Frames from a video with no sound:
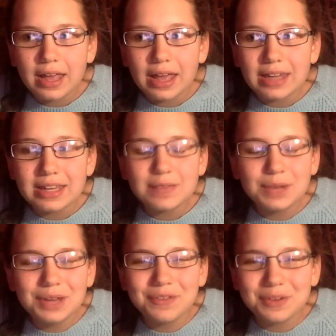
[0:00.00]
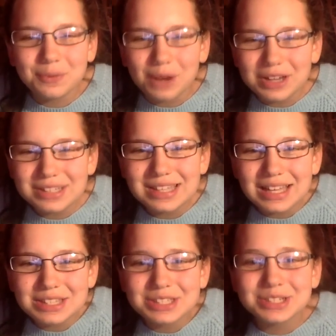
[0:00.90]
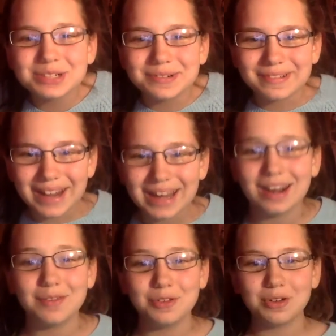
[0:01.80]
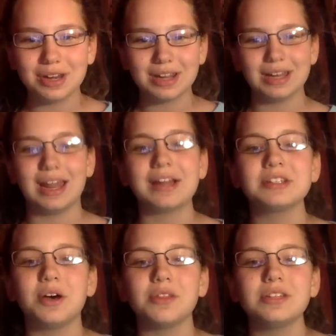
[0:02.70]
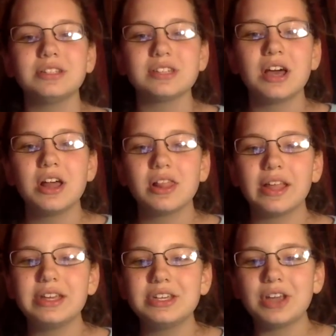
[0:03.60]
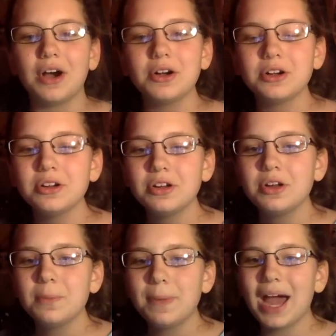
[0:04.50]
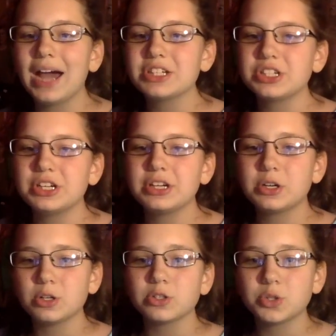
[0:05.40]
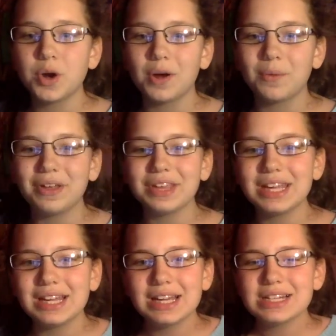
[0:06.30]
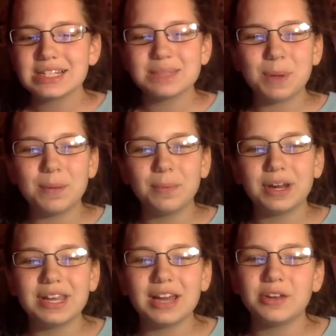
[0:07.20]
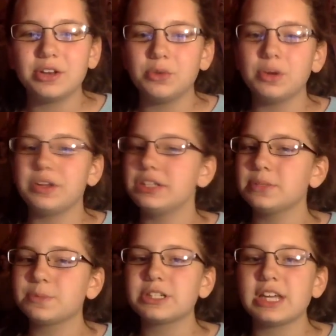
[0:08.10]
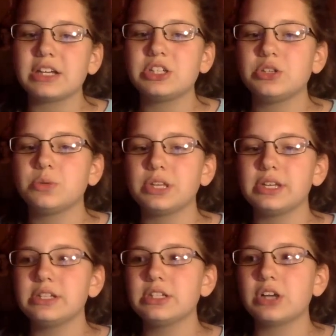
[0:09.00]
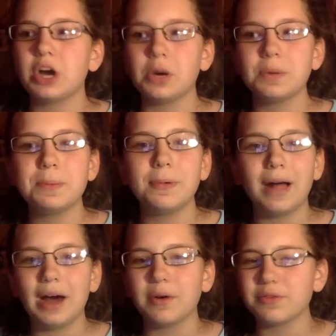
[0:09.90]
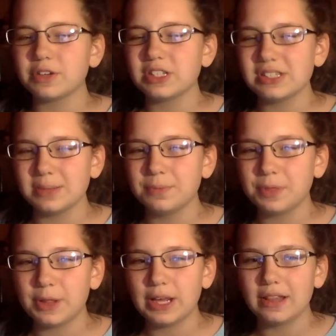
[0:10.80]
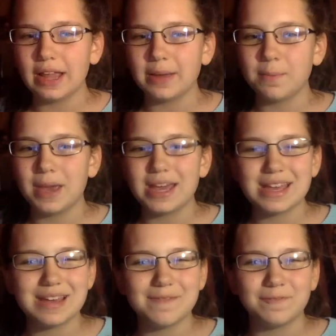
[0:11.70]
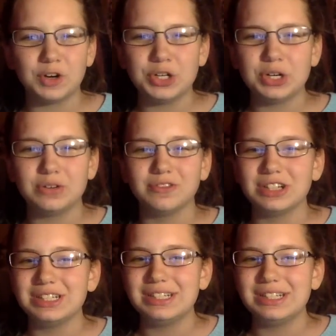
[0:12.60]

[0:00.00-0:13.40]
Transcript: And even if it was, that's great. If you can connect all these like young, passionate girls who are willing to spend money on you, willing to protect you, willing to call people out for simply like making fun of a